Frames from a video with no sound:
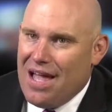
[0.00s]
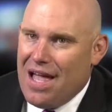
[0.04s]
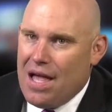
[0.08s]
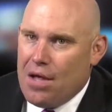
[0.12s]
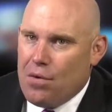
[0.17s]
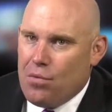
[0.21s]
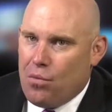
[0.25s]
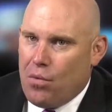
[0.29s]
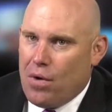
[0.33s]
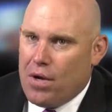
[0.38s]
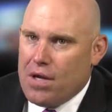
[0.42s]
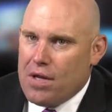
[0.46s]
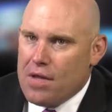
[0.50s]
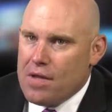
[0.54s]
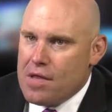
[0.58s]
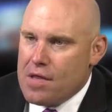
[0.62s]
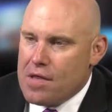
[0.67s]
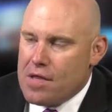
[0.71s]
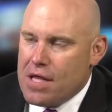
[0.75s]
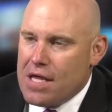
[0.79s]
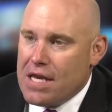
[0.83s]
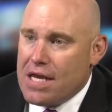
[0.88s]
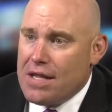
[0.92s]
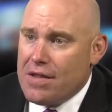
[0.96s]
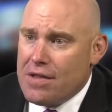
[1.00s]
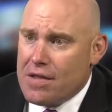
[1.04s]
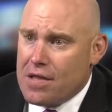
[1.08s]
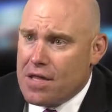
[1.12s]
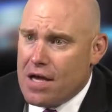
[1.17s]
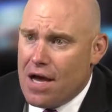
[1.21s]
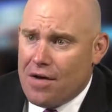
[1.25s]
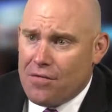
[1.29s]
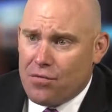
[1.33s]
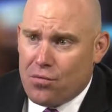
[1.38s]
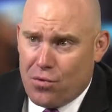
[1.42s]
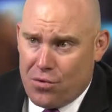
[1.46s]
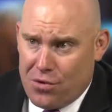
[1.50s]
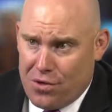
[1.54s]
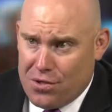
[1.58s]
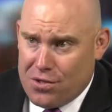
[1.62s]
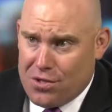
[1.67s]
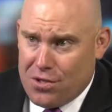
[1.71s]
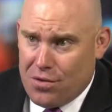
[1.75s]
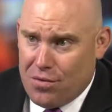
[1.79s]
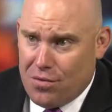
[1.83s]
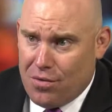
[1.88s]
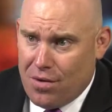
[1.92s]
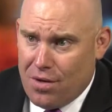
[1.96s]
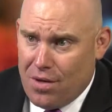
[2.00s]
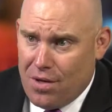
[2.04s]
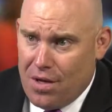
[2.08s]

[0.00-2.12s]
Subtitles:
and what does they need the software to do.